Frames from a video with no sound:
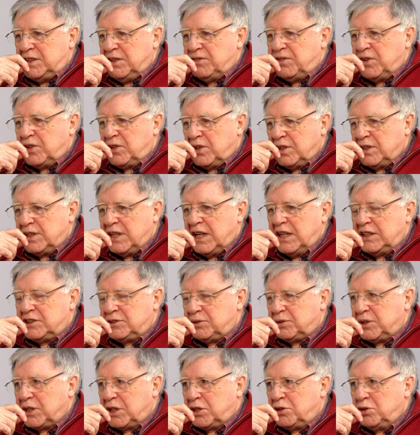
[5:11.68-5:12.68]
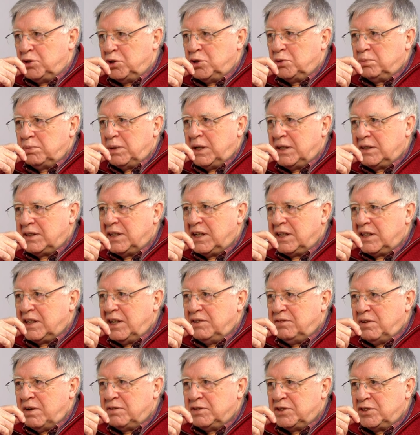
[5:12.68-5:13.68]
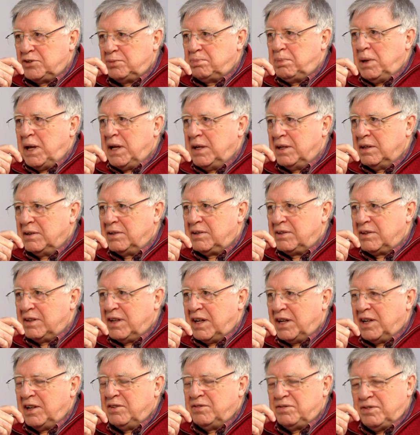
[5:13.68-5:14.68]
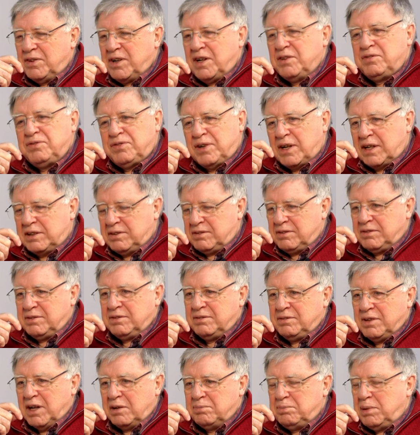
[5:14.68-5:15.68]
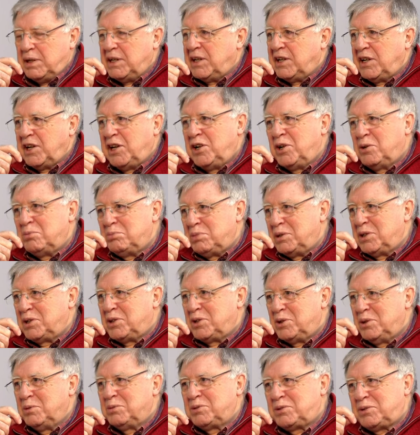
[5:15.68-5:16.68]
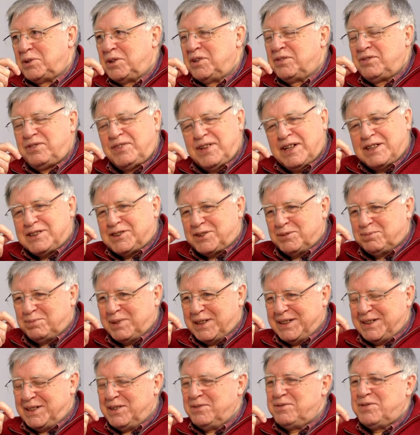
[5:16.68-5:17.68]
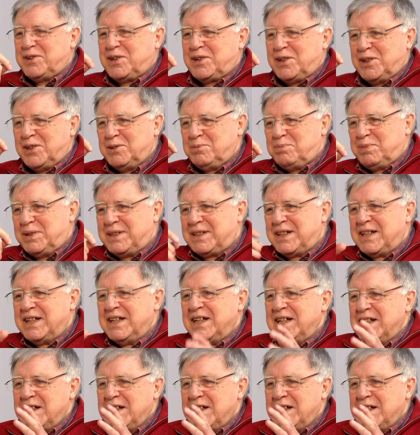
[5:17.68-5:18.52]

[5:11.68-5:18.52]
difficult nights with a group I think I've ever spent, and I've I've had I've been in a number of groups where things have been difficult, but